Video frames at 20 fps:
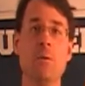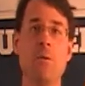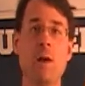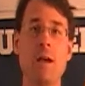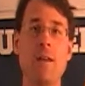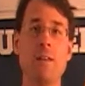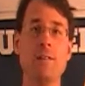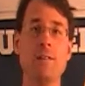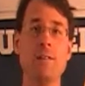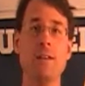
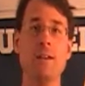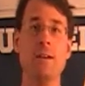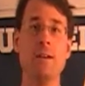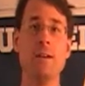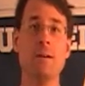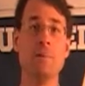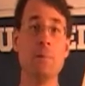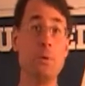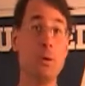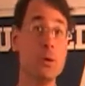rather
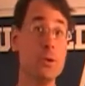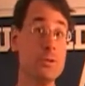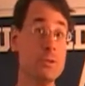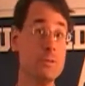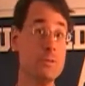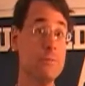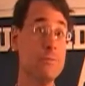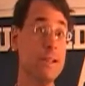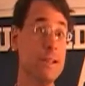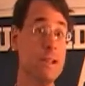than
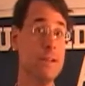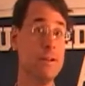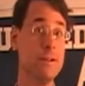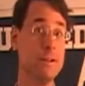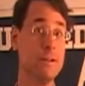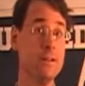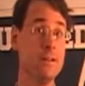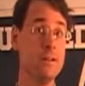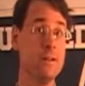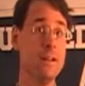
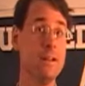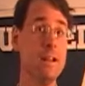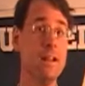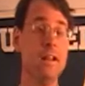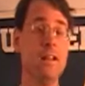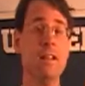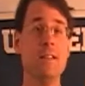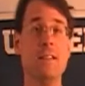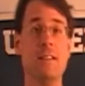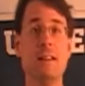persevere,
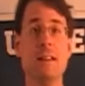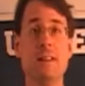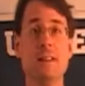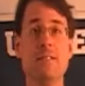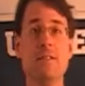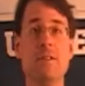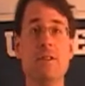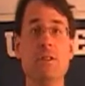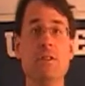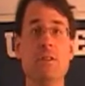they
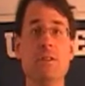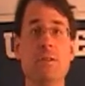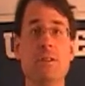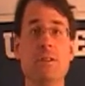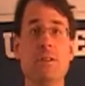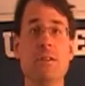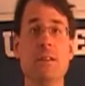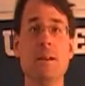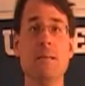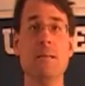give in to
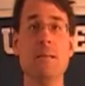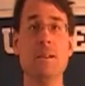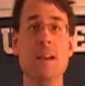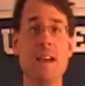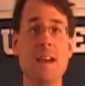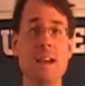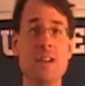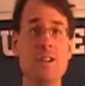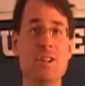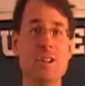the
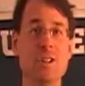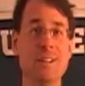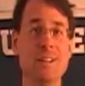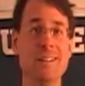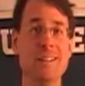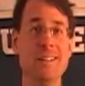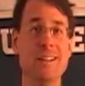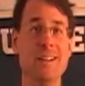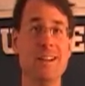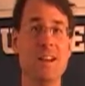
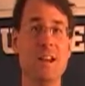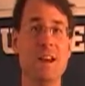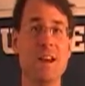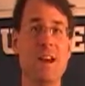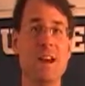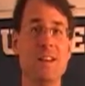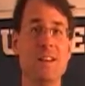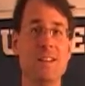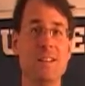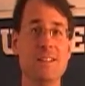temptation
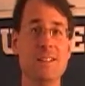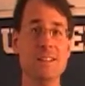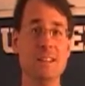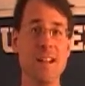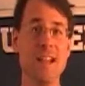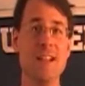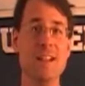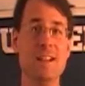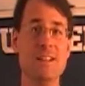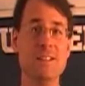to
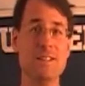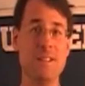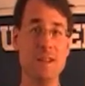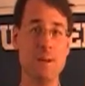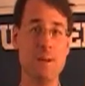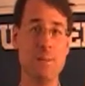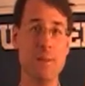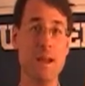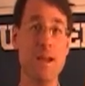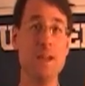change
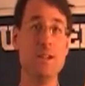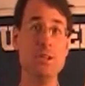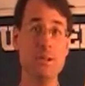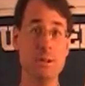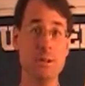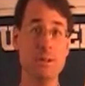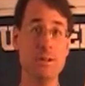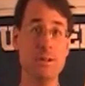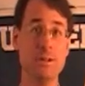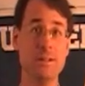their
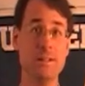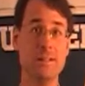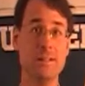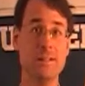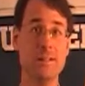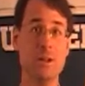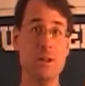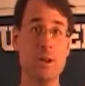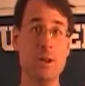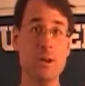major
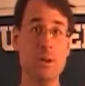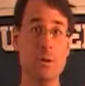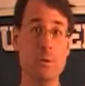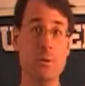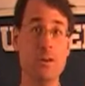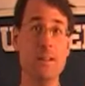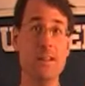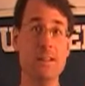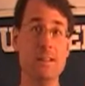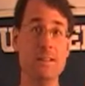
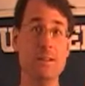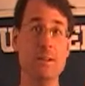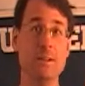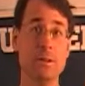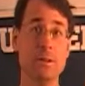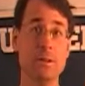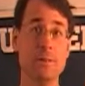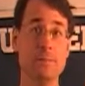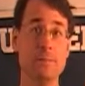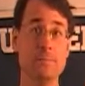to an
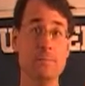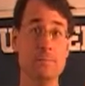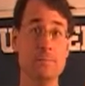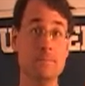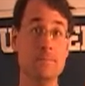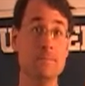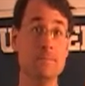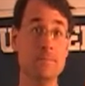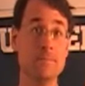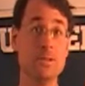easier
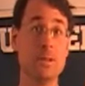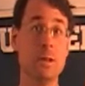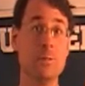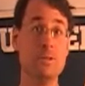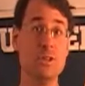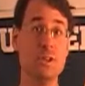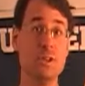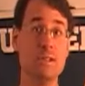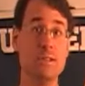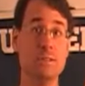
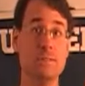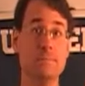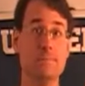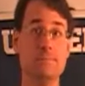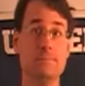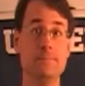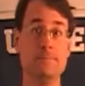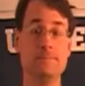subject.